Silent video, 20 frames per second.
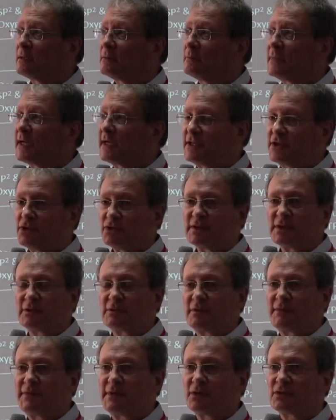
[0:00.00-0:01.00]
by using
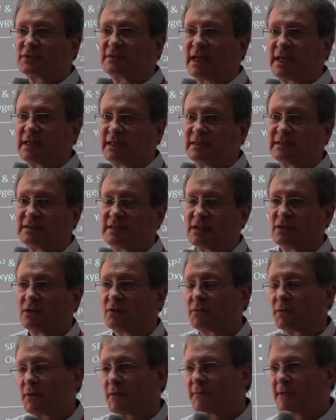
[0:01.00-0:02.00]
graphene oxide instead of
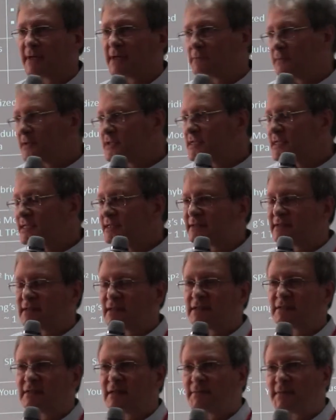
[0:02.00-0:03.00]
graphene, which is
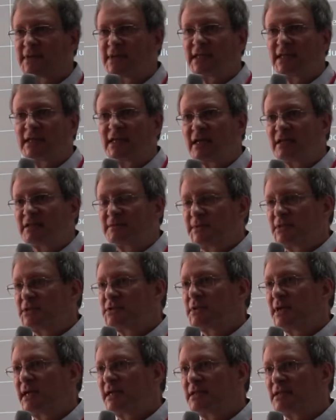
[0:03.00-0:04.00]
something that has been
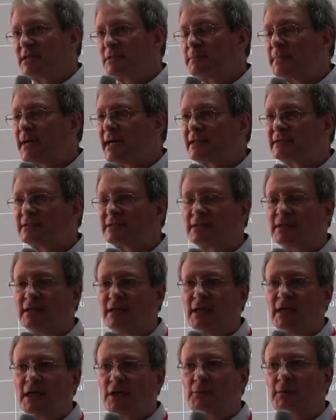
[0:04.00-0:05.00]
tried in the past,
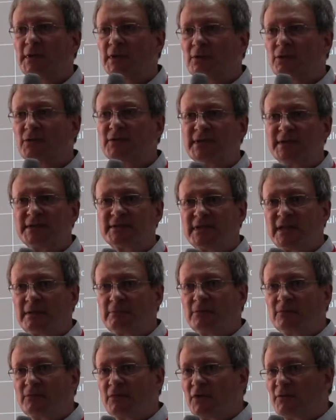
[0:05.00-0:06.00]
we're losing
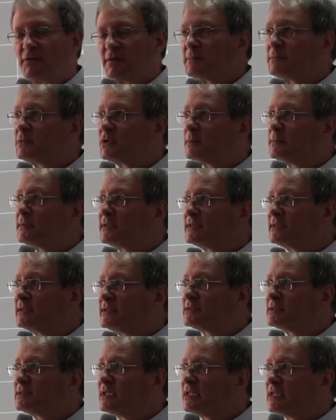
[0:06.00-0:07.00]
some of the
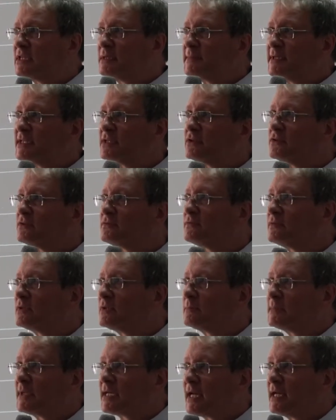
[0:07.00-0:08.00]
properties, a little bit of
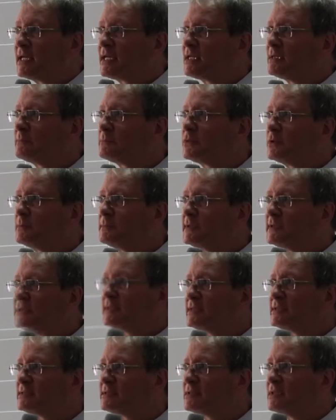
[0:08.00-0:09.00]
mechanical
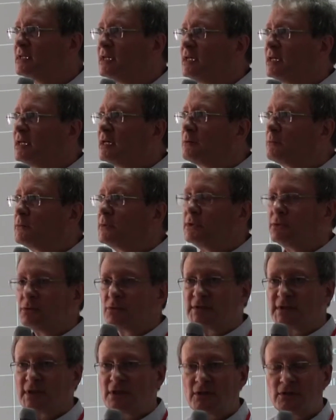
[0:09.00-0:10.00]
properties. We
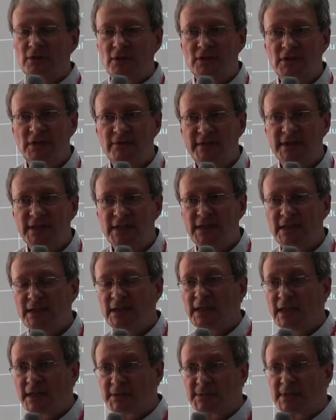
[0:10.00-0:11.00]
lose the conductivity, the
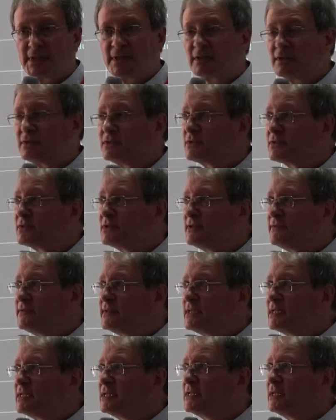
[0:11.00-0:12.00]
electrical
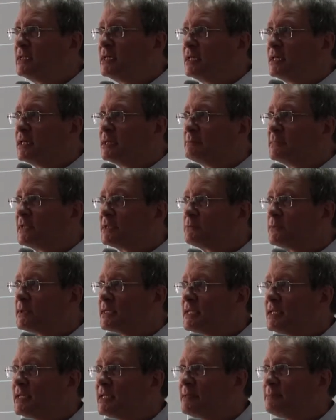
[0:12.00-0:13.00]
conductivity, but we
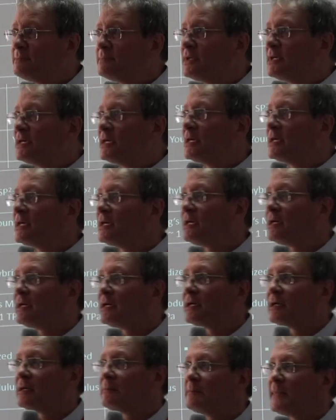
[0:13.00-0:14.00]
keep
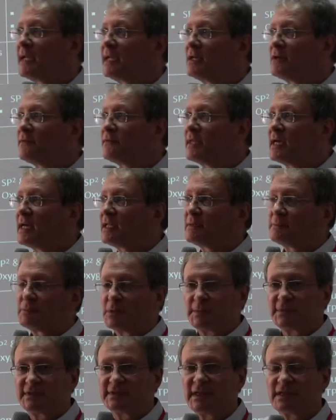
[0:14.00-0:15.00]
many of the other
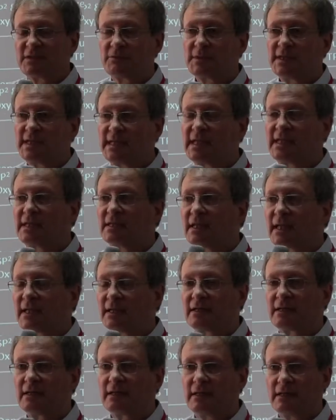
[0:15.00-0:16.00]
properties that we need,
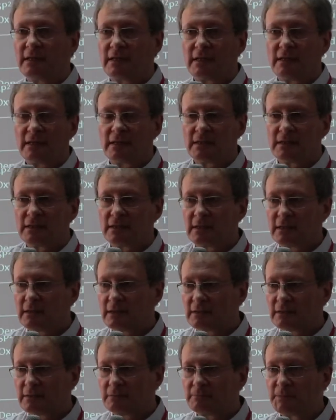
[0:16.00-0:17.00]
like
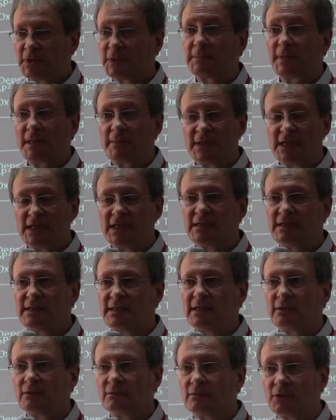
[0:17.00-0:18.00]

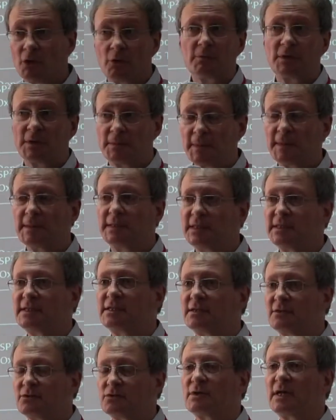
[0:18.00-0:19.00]
permeability or low
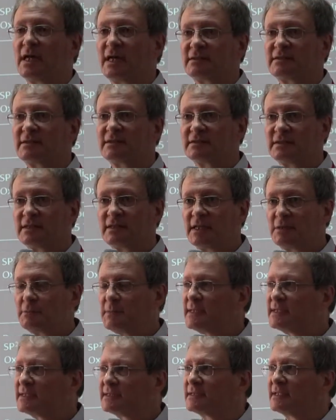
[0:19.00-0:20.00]
permeability to gases and
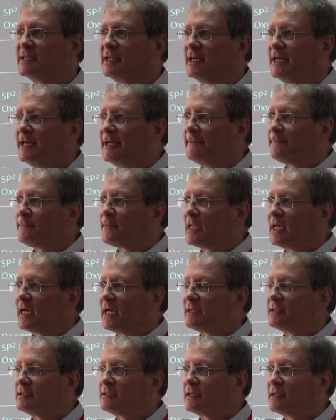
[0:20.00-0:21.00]
liquids.
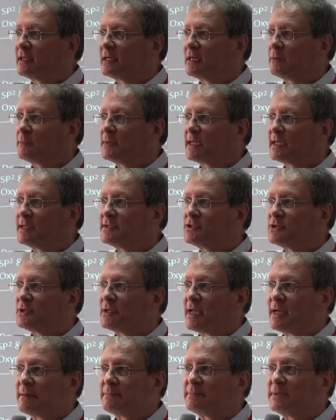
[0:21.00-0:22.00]
And we can tune
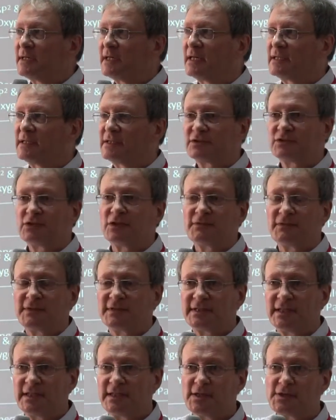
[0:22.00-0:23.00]
up the
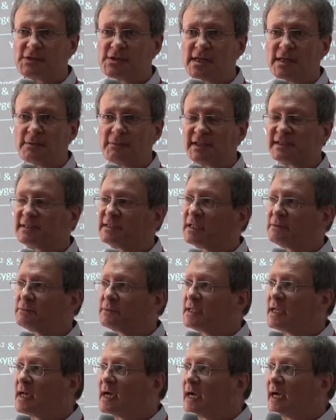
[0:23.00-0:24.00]
surface energy. We start with
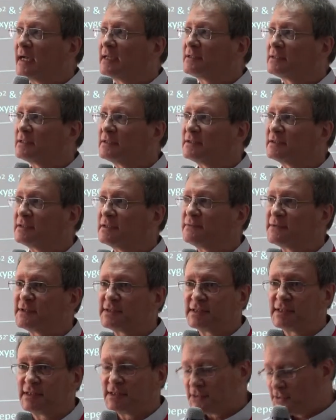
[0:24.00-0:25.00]
the high surface
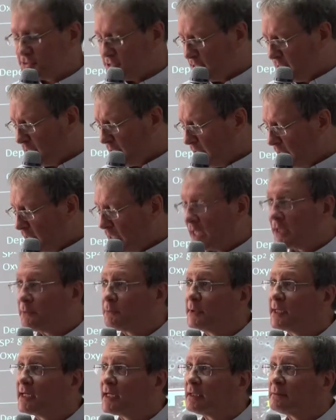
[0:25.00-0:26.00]
energy, and
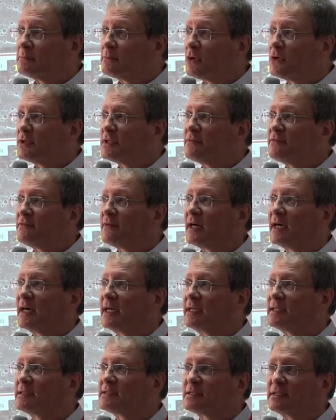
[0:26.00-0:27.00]
we can modify
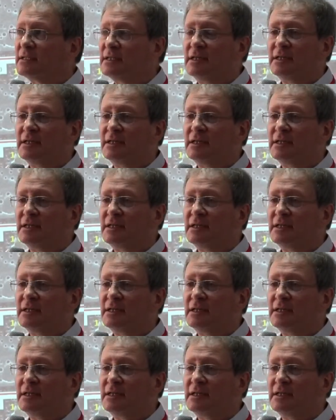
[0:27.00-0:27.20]
it